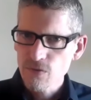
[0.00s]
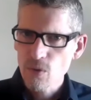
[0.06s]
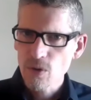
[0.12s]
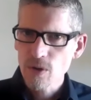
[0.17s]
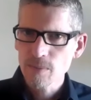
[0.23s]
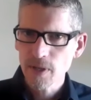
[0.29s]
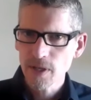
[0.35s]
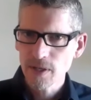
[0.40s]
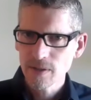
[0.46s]

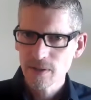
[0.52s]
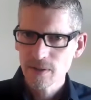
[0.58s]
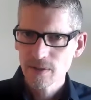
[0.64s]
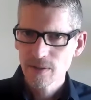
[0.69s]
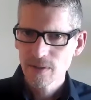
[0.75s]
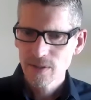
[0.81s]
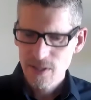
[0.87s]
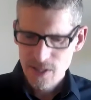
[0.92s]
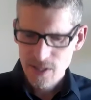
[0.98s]
foreman,
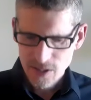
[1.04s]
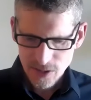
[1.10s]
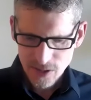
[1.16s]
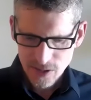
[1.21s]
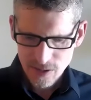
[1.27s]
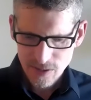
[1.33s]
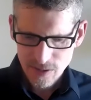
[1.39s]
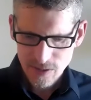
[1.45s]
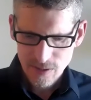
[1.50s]
he
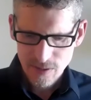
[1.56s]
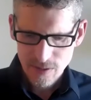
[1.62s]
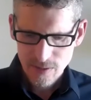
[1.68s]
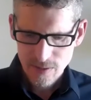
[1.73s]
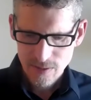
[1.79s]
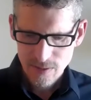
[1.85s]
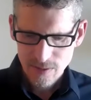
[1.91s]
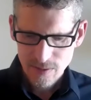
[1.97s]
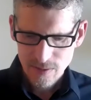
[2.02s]
sees her,
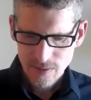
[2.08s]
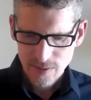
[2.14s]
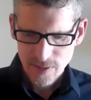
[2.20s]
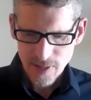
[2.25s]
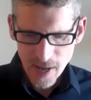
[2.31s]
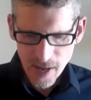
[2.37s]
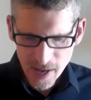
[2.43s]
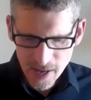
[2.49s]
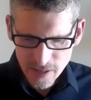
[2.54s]

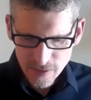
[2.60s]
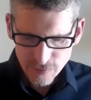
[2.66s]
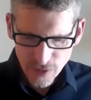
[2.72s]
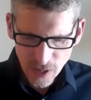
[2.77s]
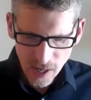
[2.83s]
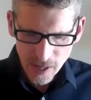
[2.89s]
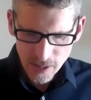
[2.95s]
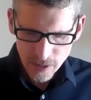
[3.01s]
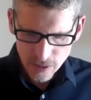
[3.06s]
the head of
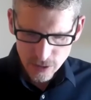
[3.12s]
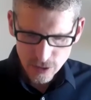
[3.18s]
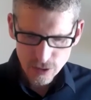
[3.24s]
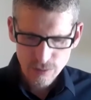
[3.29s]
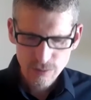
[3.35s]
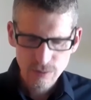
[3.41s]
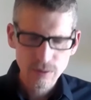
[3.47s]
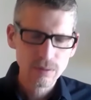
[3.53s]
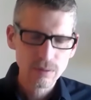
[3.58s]
the hired
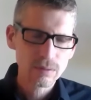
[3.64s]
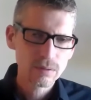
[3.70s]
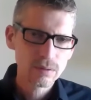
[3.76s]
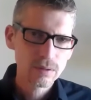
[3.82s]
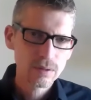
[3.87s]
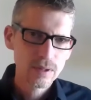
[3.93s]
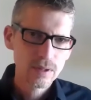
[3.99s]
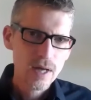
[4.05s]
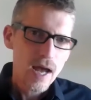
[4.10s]
crew.
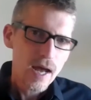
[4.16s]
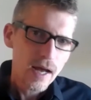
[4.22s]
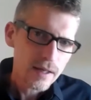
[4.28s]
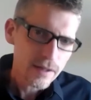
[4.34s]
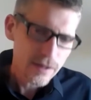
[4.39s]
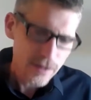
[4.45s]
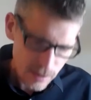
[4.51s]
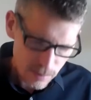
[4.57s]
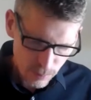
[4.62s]

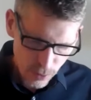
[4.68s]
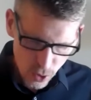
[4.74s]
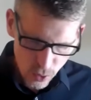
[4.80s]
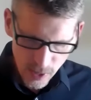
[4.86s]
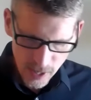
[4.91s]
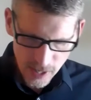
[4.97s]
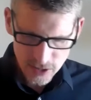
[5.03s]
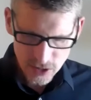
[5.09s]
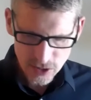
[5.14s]
Then
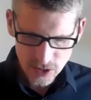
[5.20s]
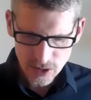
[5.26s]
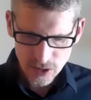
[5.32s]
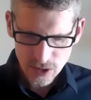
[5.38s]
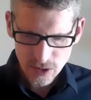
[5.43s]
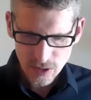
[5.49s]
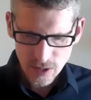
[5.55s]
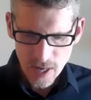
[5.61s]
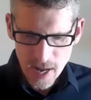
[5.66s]
Boaz
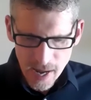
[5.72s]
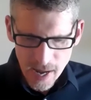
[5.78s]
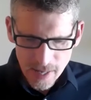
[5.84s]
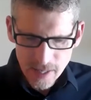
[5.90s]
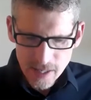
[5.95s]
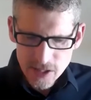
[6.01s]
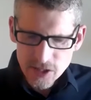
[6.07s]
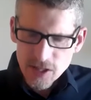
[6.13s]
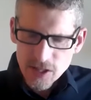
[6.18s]
sees her.
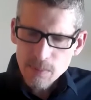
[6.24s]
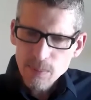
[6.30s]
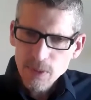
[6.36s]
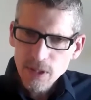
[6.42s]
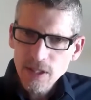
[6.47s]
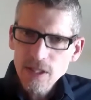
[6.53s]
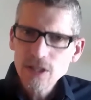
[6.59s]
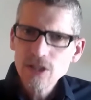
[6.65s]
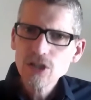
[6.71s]
And as they
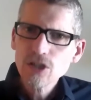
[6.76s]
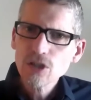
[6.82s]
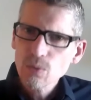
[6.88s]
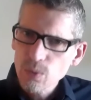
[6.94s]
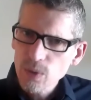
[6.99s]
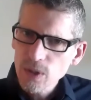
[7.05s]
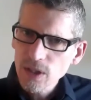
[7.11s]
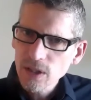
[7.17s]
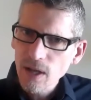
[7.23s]
begin to
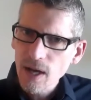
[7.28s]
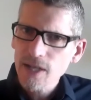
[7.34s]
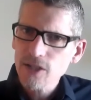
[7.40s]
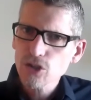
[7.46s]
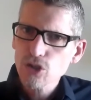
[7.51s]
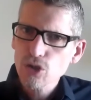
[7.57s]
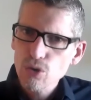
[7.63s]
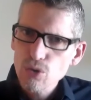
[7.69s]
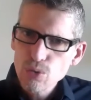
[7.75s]

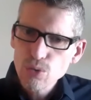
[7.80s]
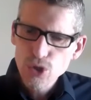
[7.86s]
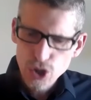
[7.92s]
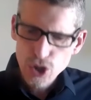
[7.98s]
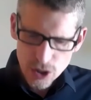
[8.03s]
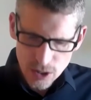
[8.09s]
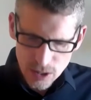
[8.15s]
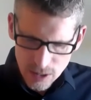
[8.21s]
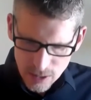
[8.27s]
realize who
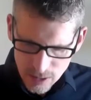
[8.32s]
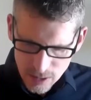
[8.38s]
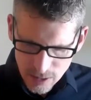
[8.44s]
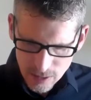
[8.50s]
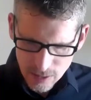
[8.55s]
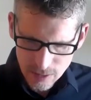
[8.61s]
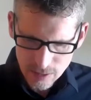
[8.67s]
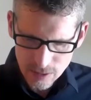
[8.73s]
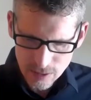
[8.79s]
she
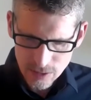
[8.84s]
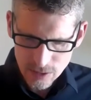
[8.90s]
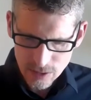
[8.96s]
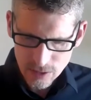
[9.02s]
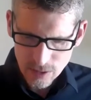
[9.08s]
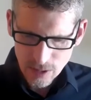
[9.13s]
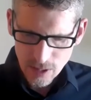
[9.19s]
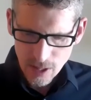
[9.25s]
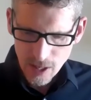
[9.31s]

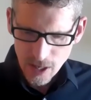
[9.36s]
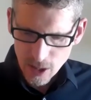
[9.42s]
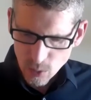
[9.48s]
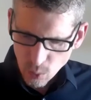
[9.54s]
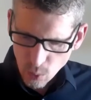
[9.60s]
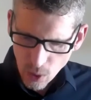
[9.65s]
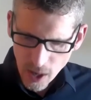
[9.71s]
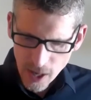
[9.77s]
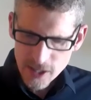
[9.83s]
is
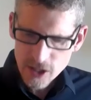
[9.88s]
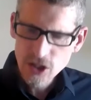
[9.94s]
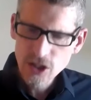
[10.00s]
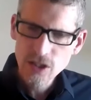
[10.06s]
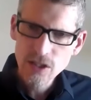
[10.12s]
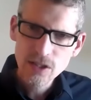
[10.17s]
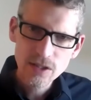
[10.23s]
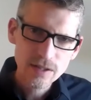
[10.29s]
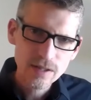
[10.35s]
and why
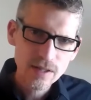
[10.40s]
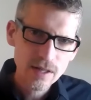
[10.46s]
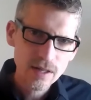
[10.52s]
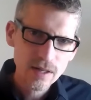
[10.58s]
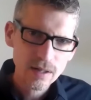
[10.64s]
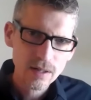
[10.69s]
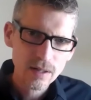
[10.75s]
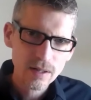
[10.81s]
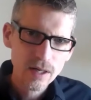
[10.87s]
she's
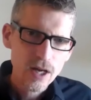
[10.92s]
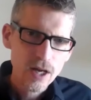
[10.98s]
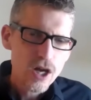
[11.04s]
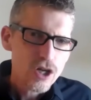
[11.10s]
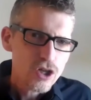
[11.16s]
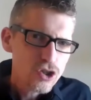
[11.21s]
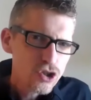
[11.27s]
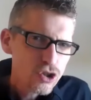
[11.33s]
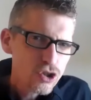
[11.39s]
there,
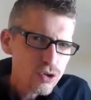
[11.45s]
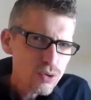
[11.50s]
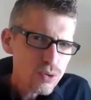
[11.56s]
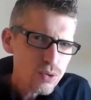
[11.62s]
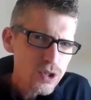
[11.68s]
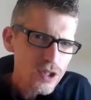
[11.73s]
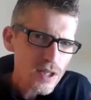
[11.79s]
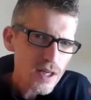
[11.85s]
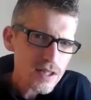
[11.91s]

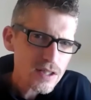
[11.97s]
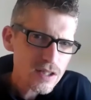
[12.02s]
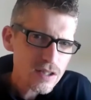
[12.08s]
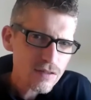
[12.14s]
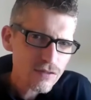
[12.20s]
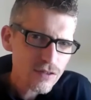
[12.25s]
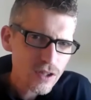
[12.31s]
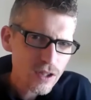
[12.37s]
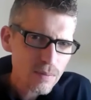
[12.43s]
two
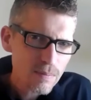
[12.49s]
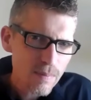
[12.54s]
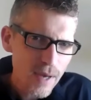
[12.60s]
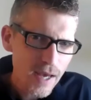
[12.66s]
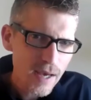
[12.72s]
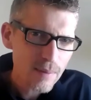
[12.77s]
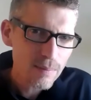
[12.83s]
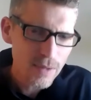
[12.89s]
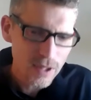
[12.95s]
sets of
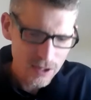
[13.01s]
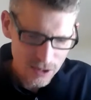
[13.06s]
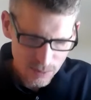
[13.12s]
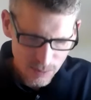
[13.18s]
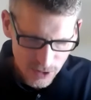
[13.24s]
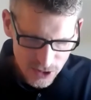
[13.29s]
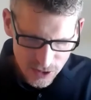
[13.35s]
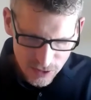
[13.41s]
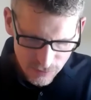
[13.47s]

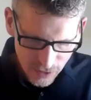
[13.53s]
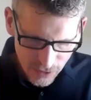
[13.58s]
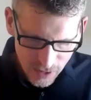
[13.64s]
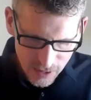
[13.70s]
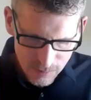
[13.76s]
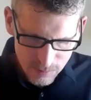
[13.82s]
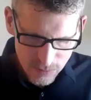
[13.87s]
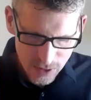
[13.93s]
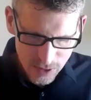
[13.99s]
commandments must have
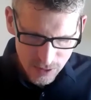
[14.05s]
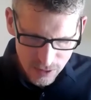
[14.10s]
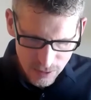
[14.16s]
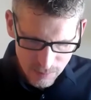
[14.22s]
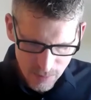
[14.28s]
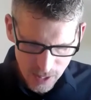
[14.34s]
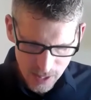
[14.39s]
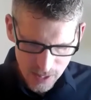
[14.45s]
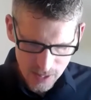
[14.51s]
come to
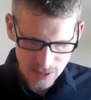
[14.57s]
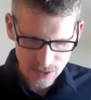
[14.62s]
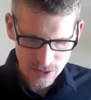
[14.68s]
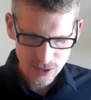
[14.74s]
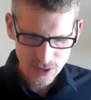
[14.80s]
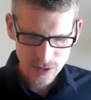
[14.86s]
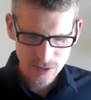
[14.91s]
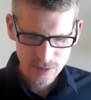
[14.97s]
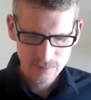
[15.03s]
their
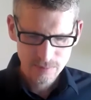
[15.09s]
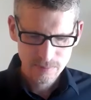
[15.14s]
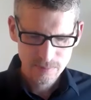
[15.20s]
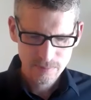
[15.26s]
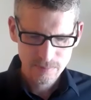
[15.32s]
minds.